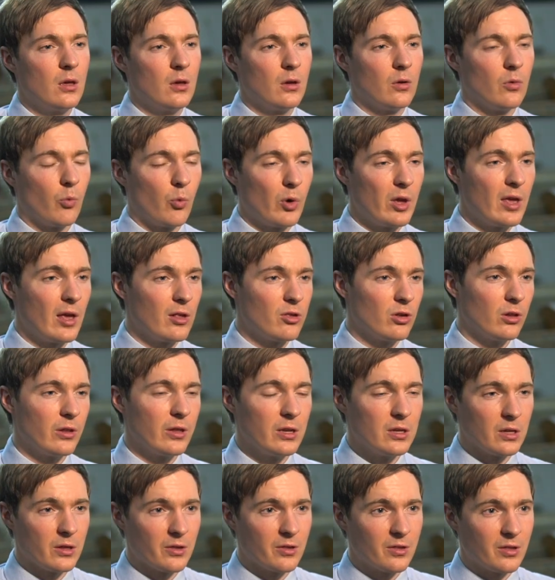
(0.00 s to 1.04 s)
we actually
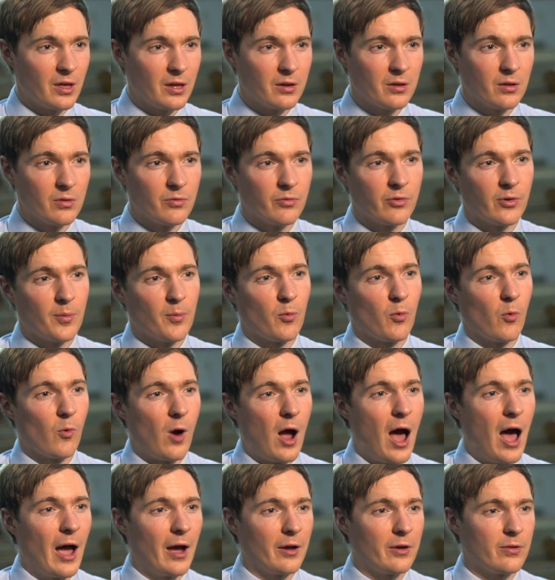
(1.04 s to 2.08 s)
descended from
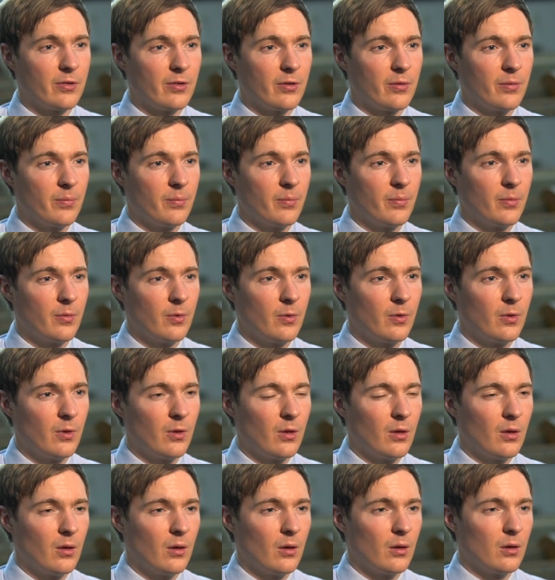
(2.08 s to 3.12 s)
rocks.
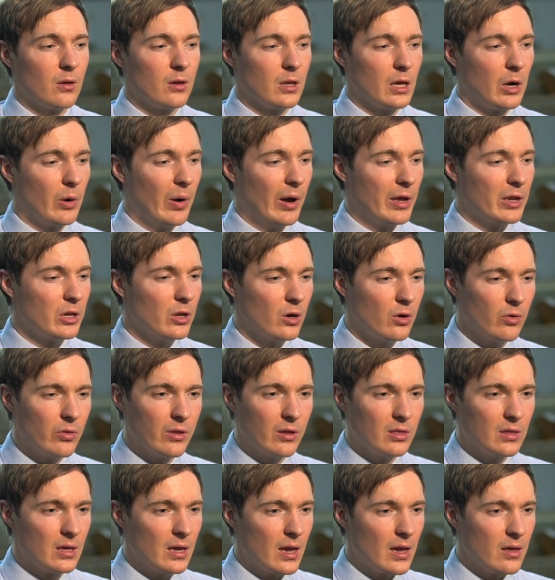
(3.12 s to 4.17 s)
Now, I know
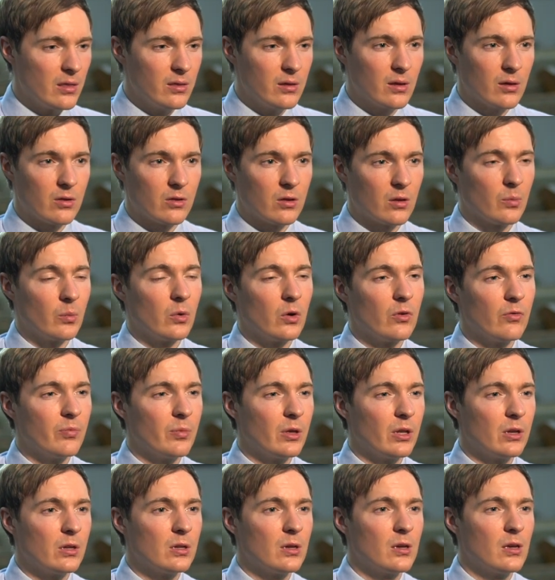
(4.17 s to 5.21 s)
that the atheistic
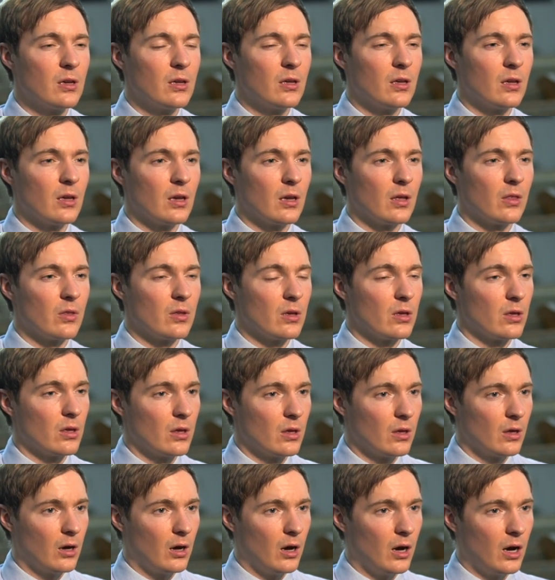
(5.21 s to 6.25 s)
movement and the
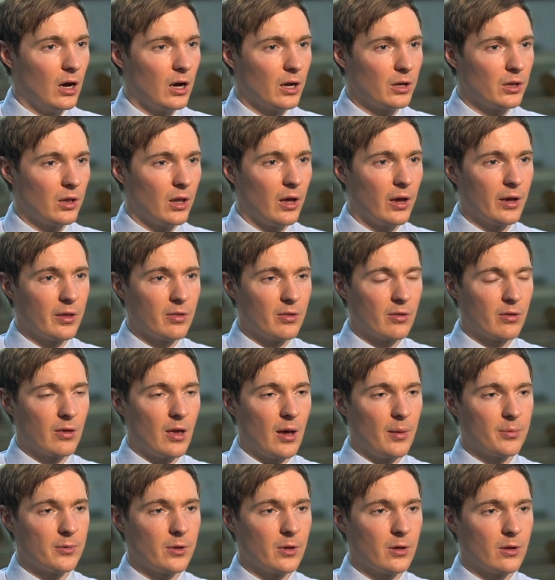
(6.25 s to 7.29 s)
online
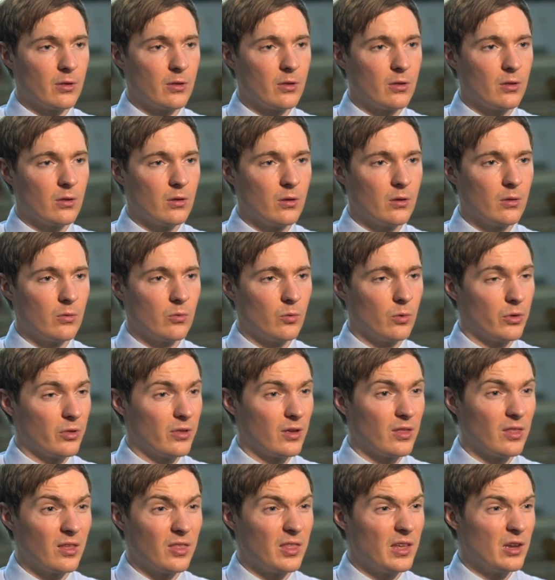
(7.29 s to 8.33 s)
skeptics will
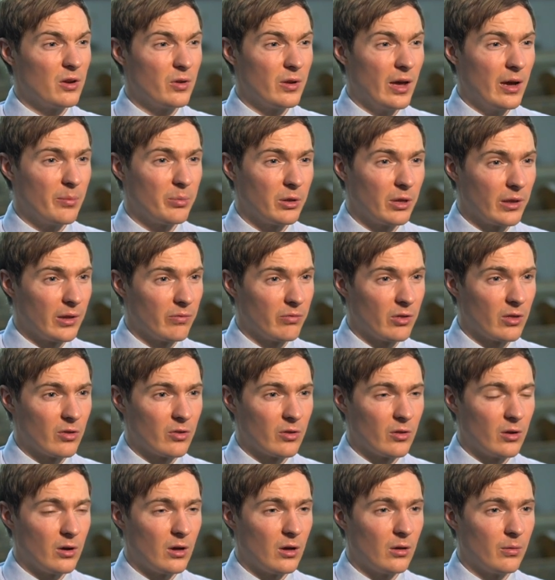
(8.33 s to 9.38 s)
say that they do not believe this
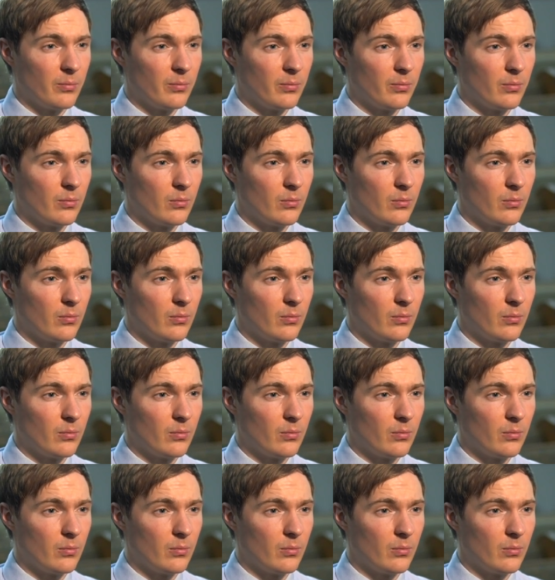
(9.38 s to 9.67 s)
at all,